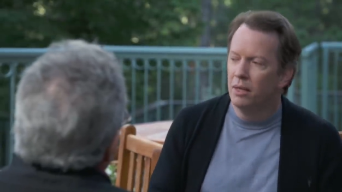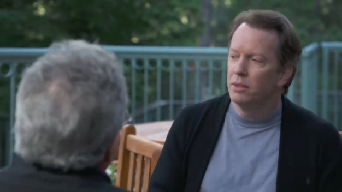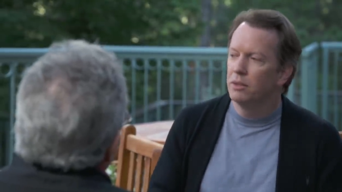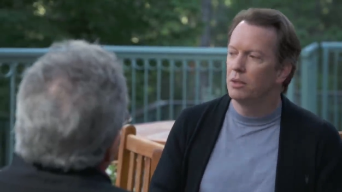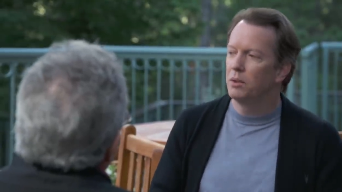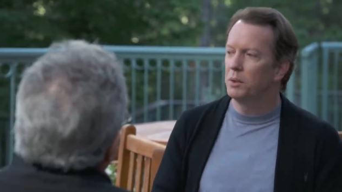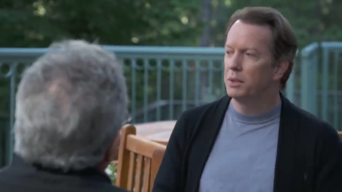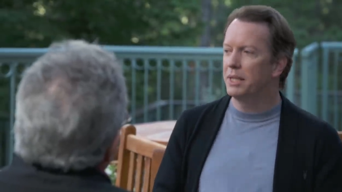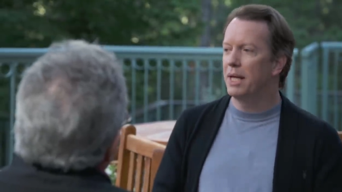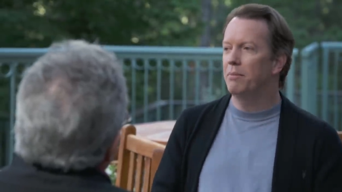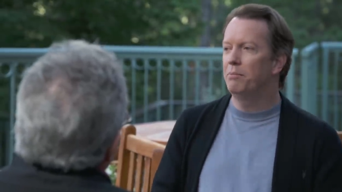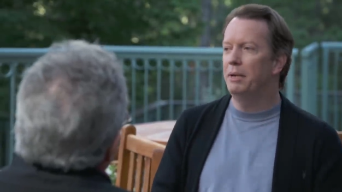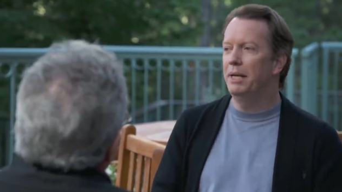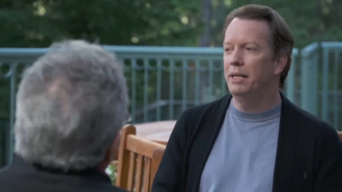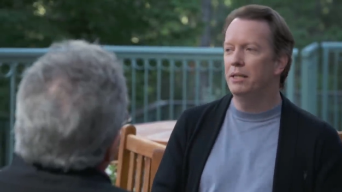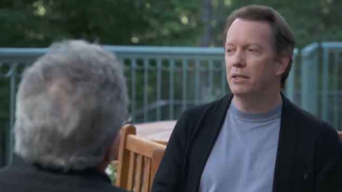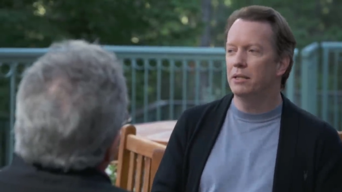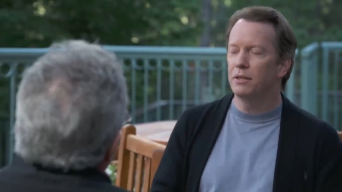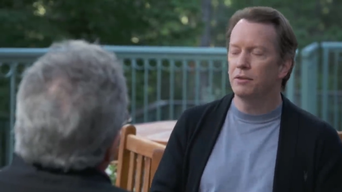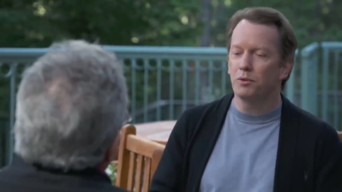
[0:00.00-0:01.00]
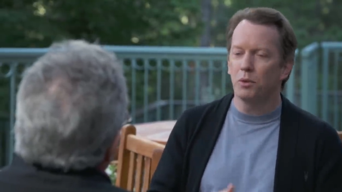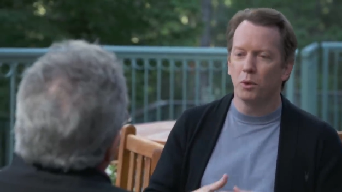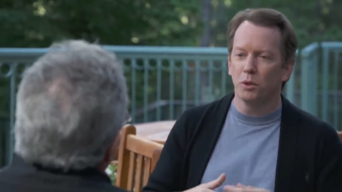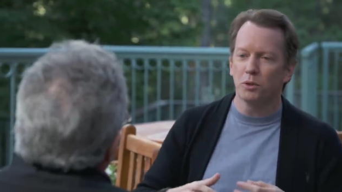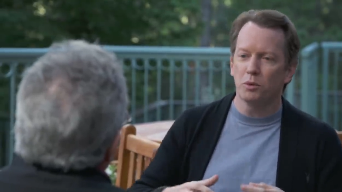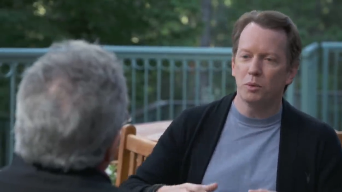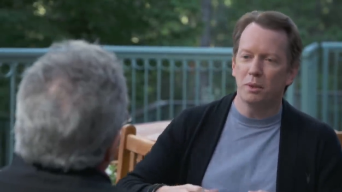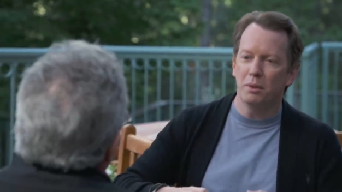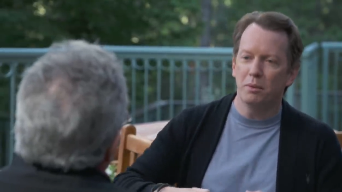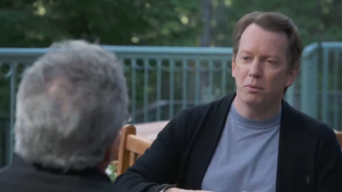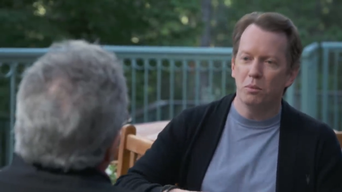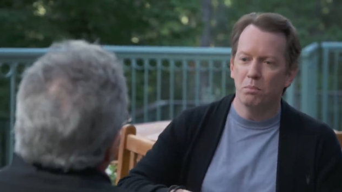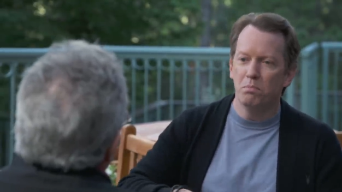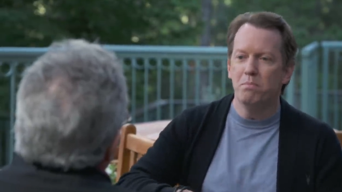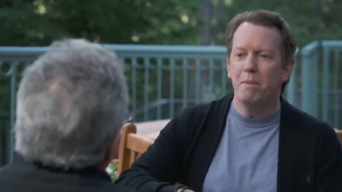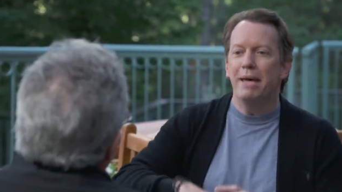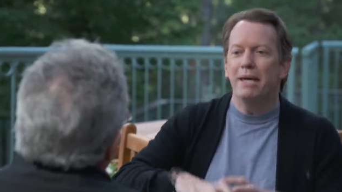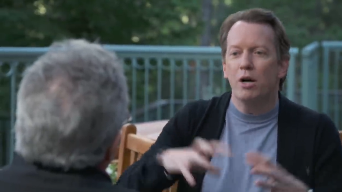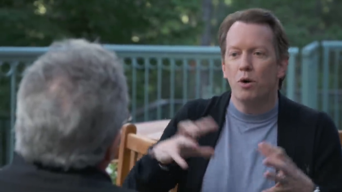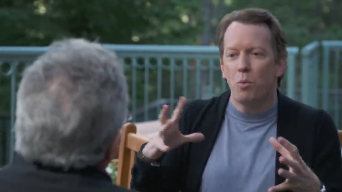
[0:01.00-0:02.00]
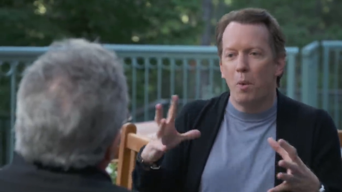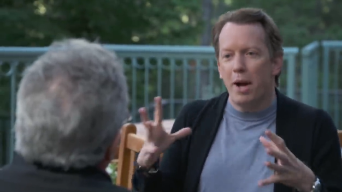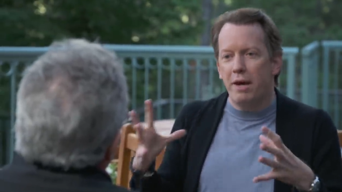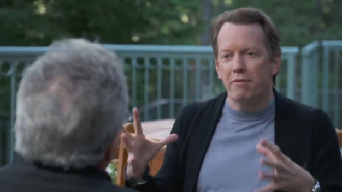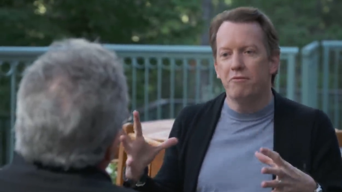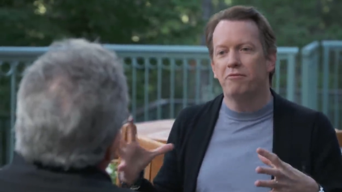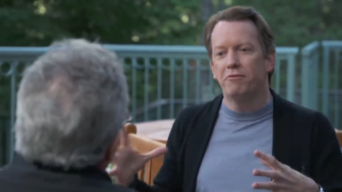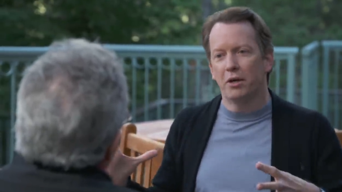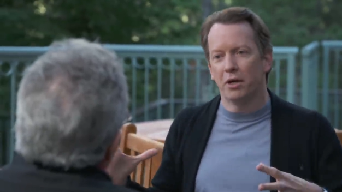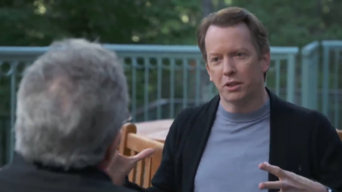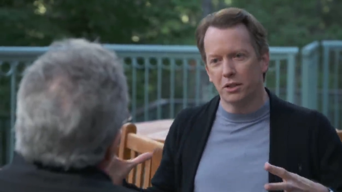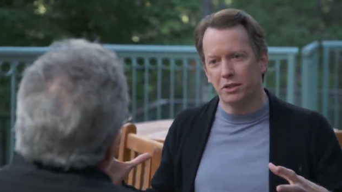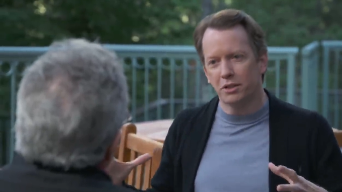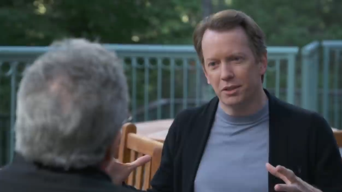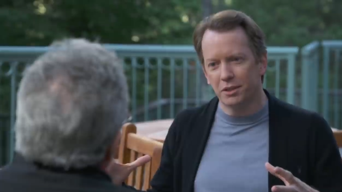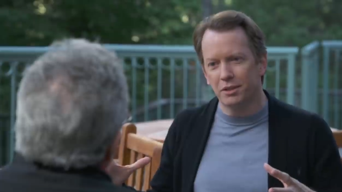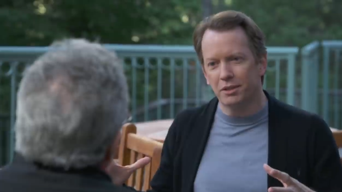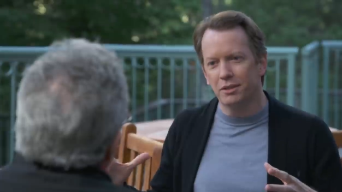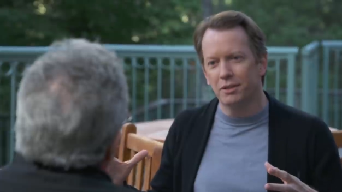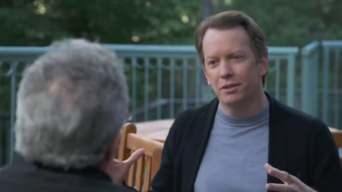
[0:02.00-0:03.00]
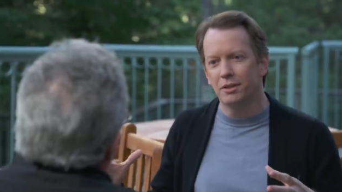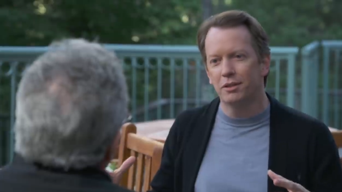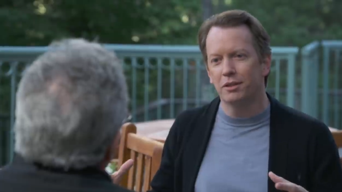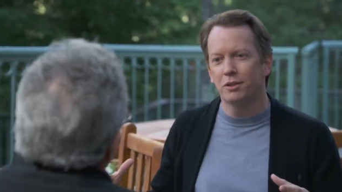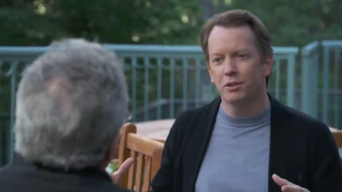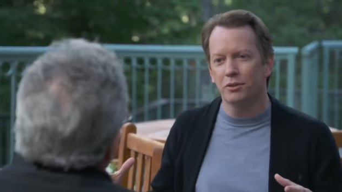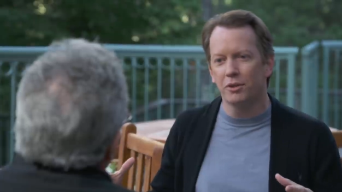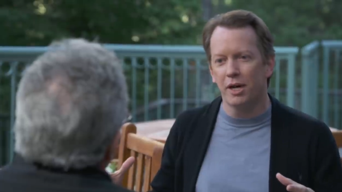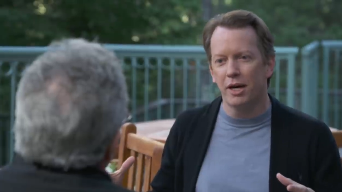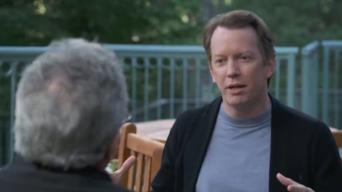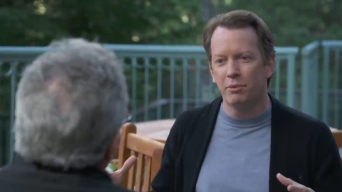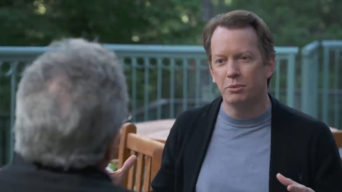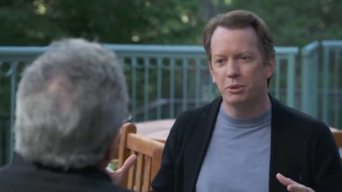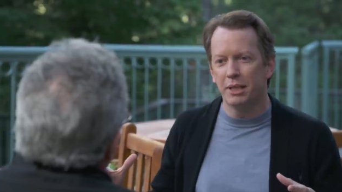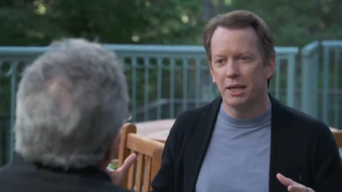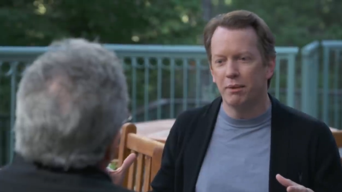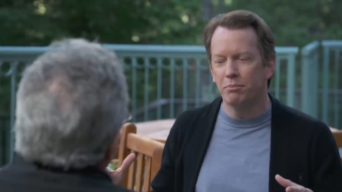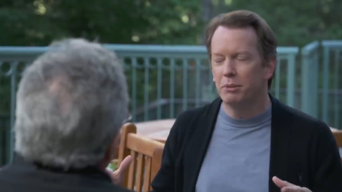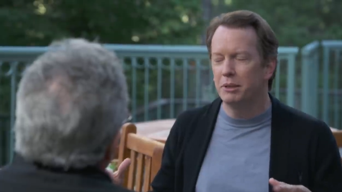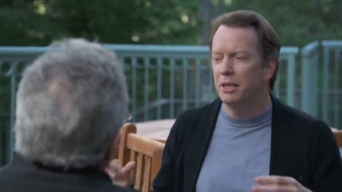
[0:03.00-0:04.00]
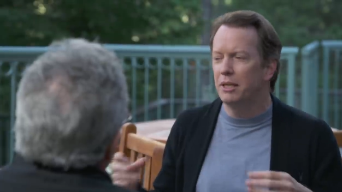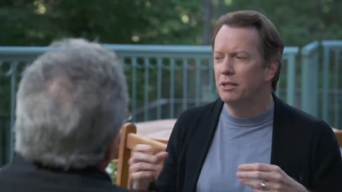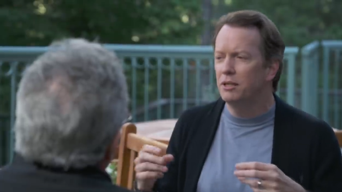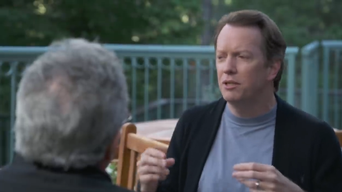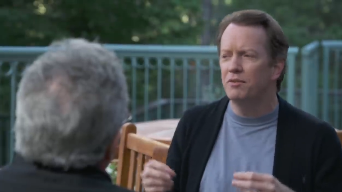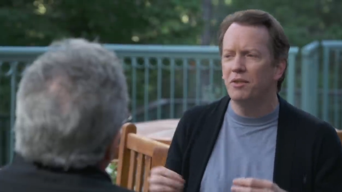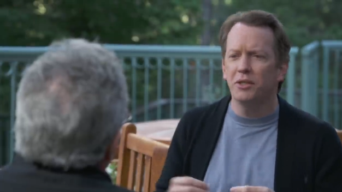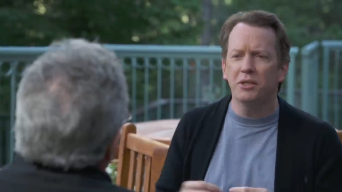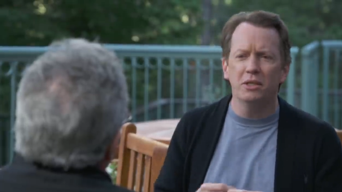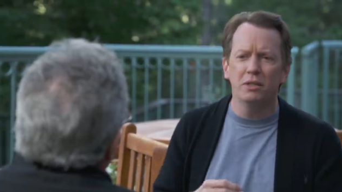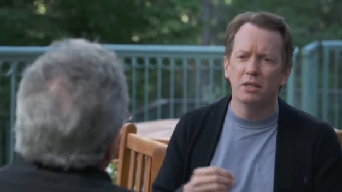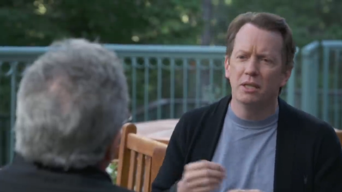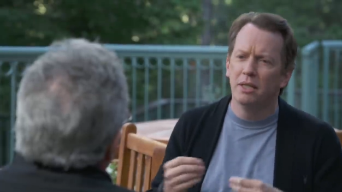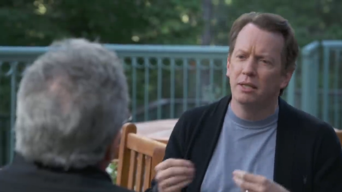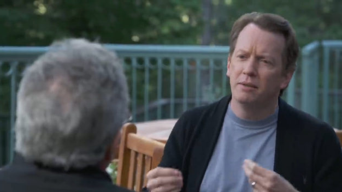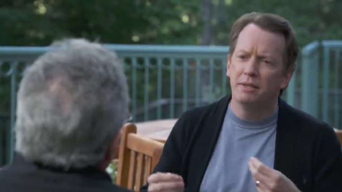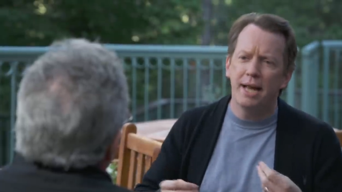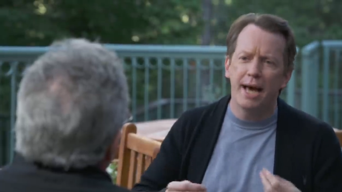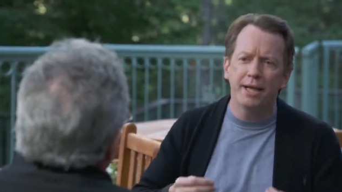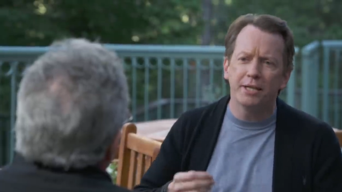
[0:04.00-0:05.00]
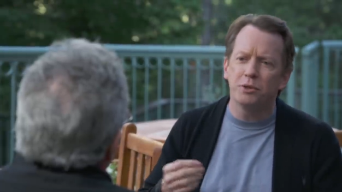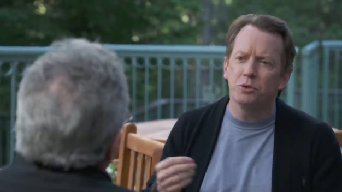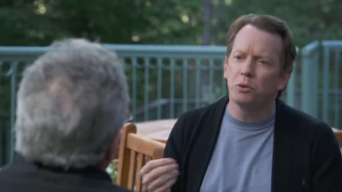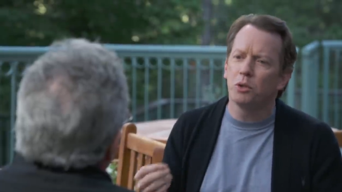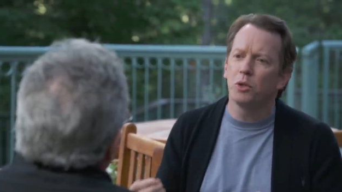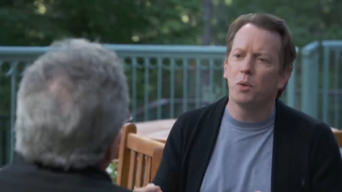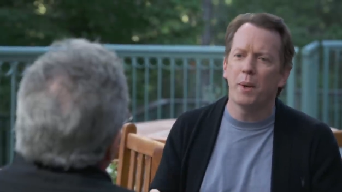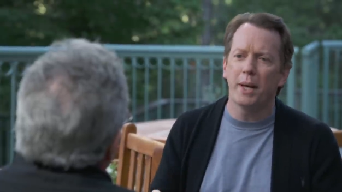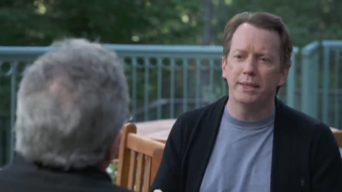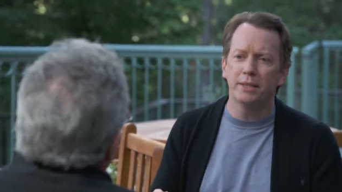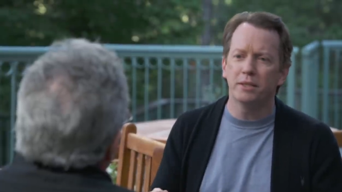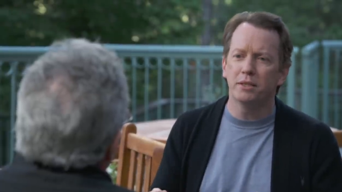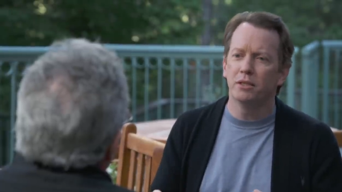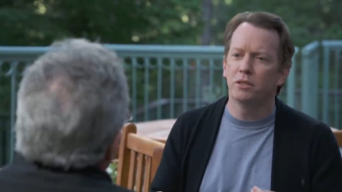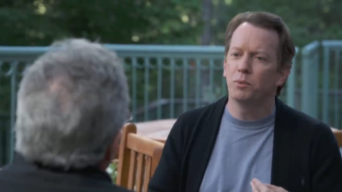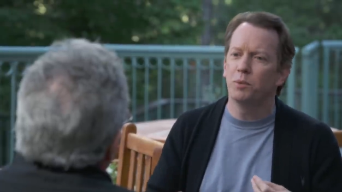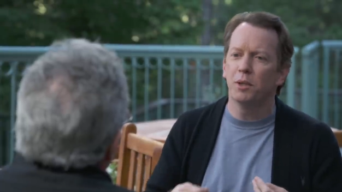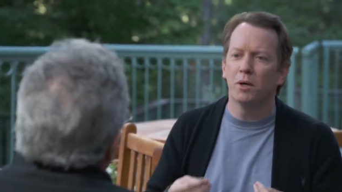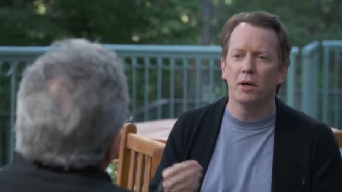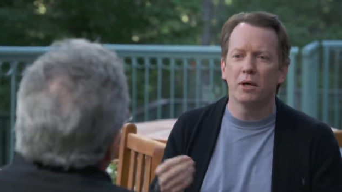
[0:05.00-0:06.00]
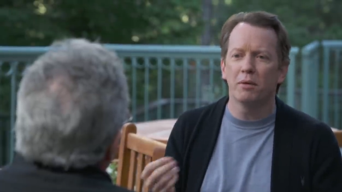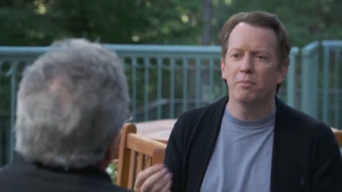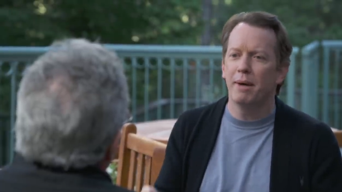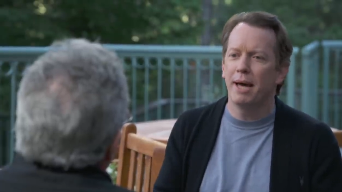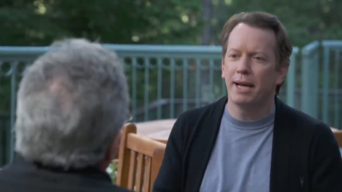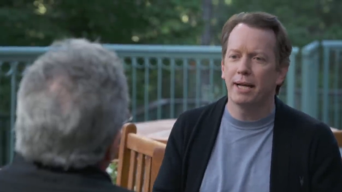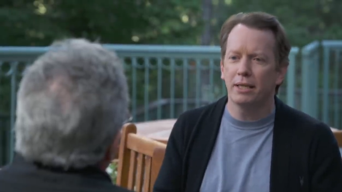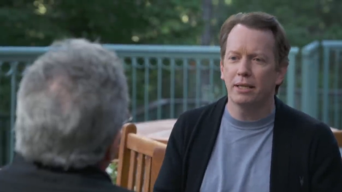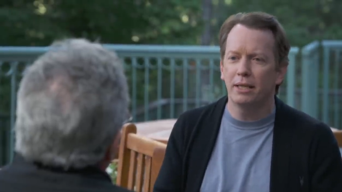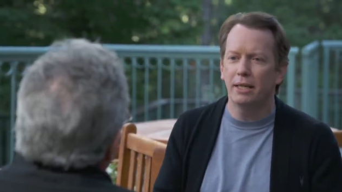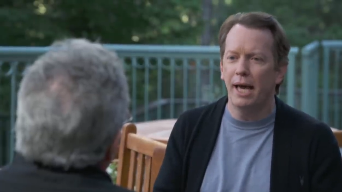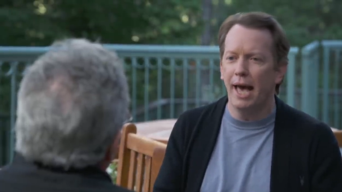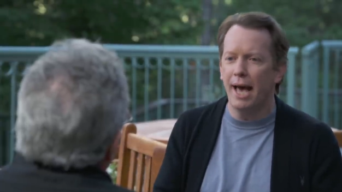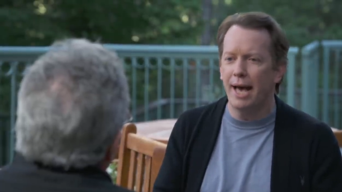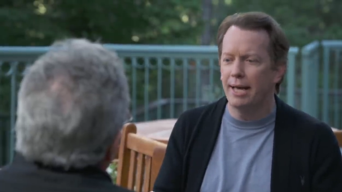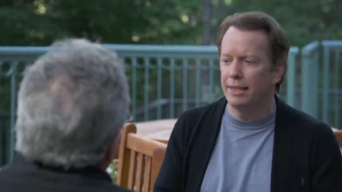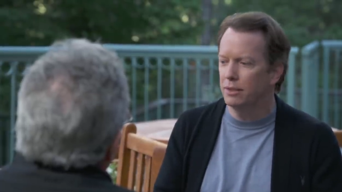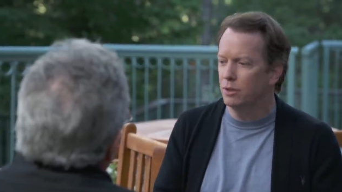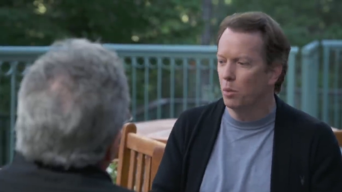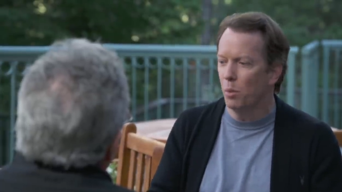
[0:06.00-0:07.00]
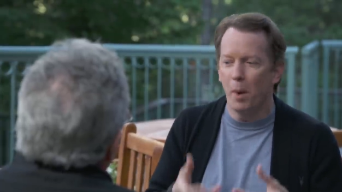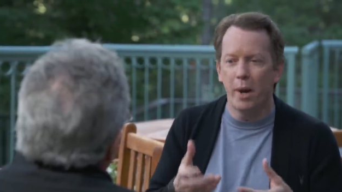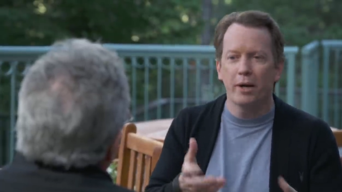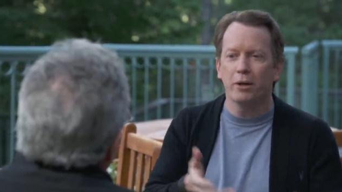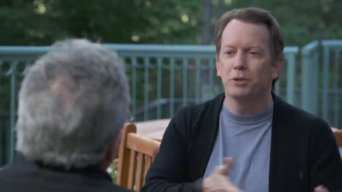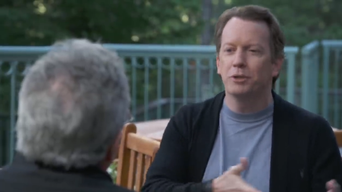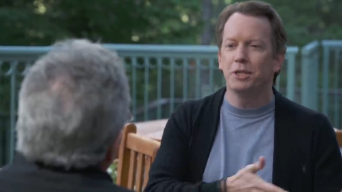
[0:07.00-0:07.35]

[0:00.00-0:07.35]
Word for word: So what that means is, of course, we make a wave function that describes them, but then there's very natural questions we automatically ask. Where